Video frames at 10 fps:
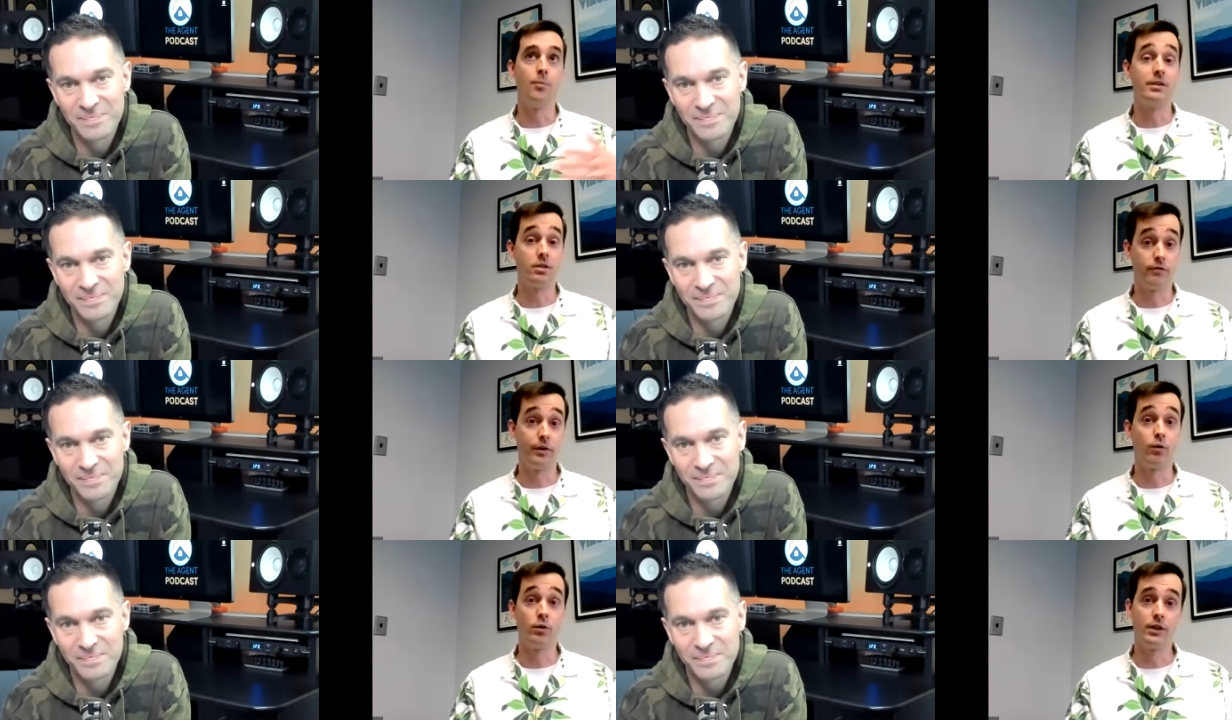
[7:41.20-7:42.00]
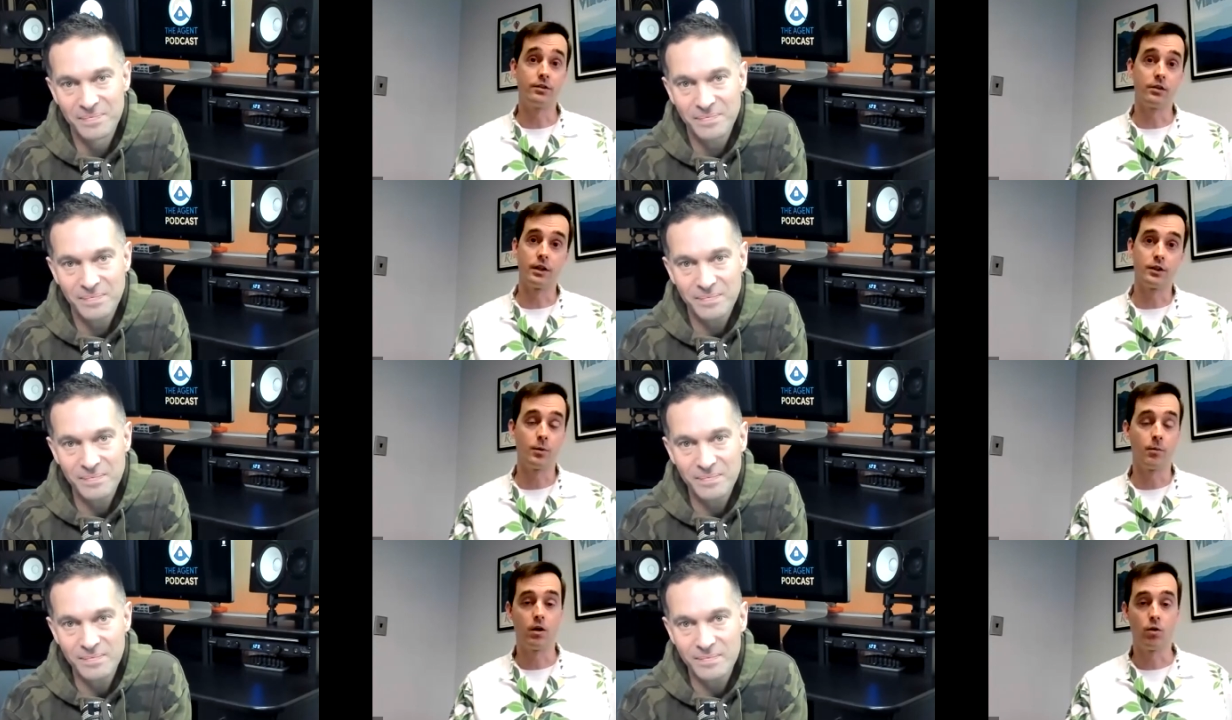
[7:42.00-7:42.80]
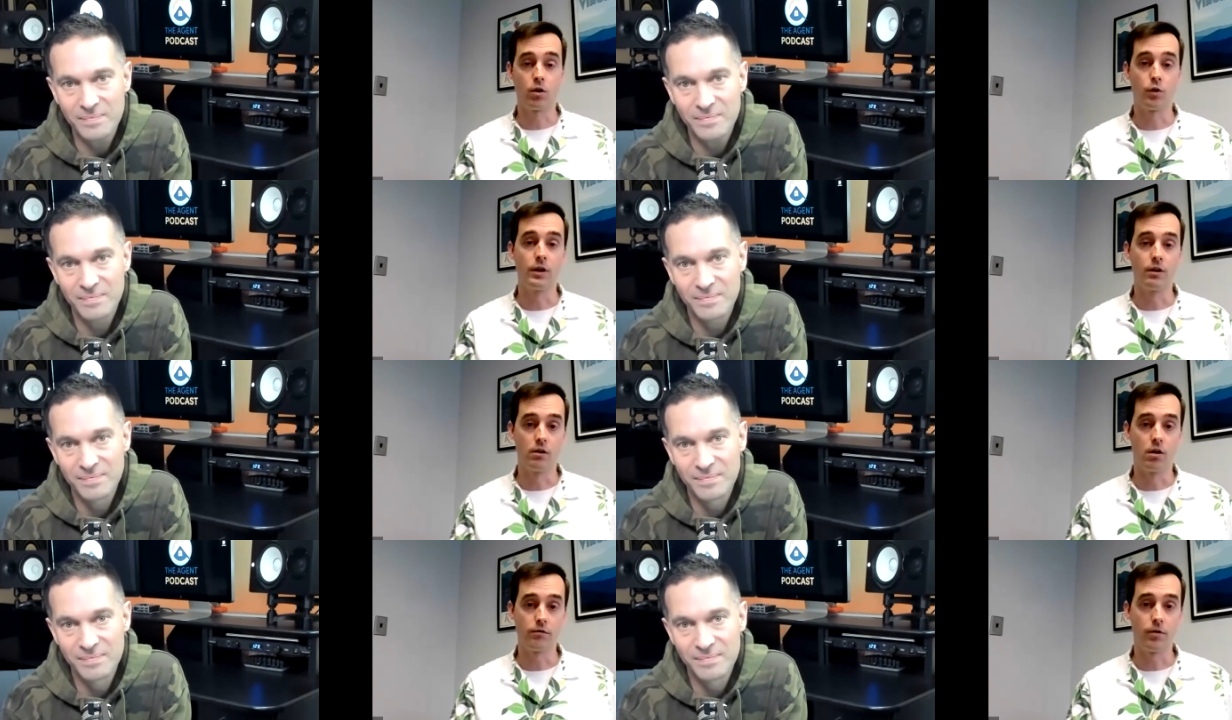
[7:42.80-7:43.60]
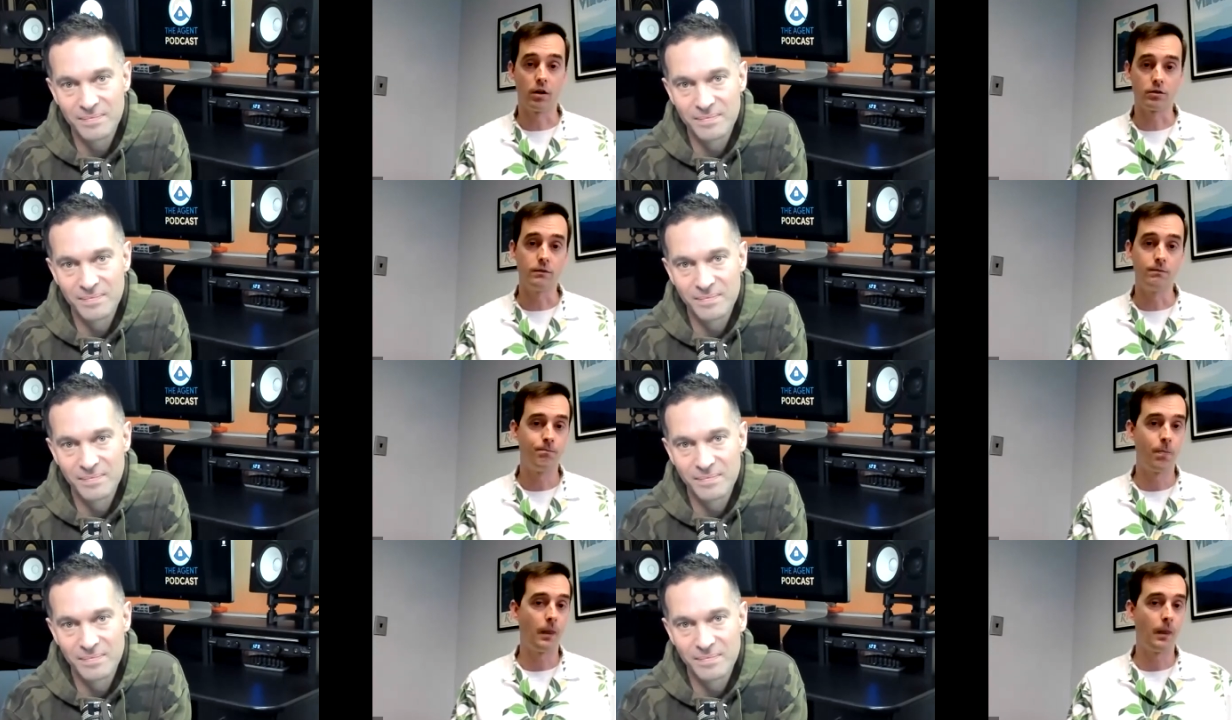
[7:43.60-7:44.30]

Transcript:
Speaker 1: up until very recently, I spent my whole career at Long and Foster.